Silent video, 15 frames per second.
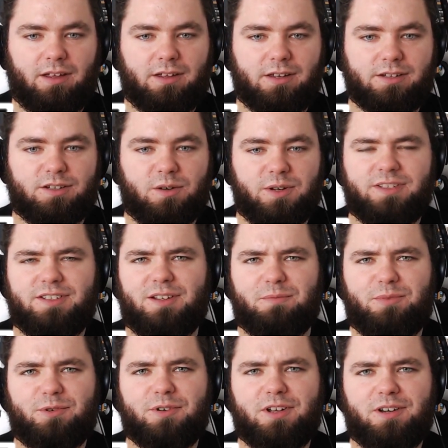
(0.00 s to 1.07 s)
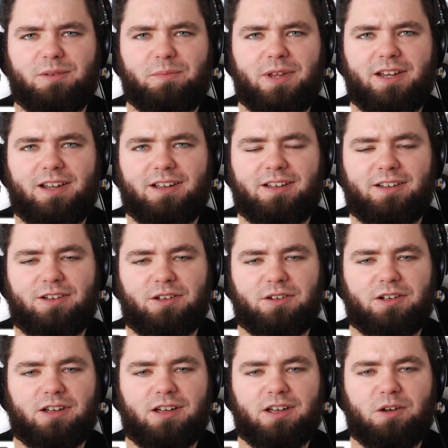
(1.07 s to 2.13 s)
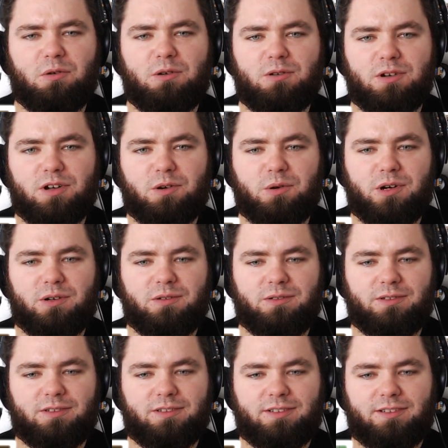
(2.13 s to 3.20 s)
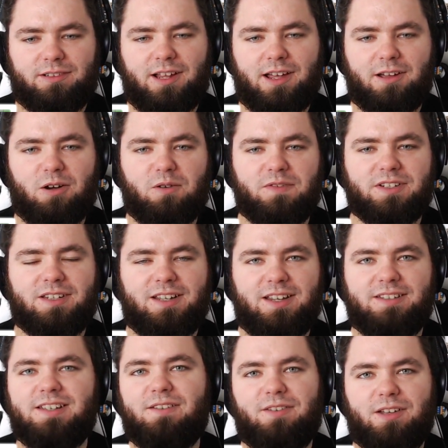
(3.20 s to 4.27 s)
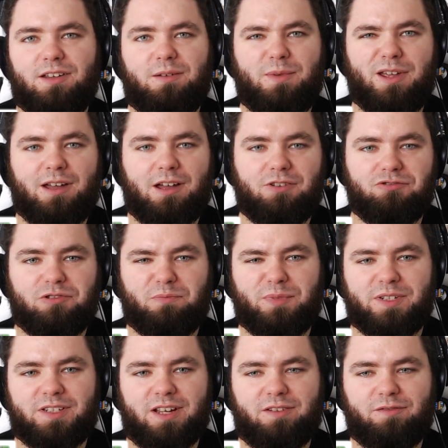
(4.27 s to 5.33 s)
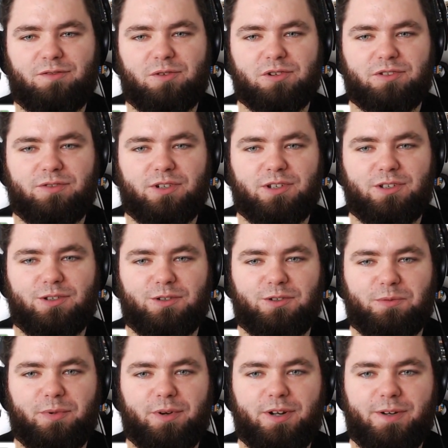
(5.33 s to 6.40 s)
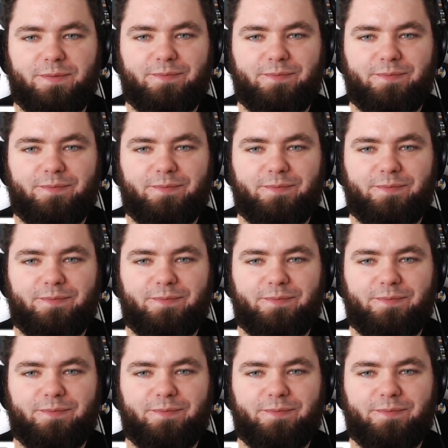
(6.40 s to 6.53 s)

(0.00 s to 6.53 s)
So is Dimple gonna be like a good guy, quote unquote? Like, obviously he's never gonna be 100% force for good, but...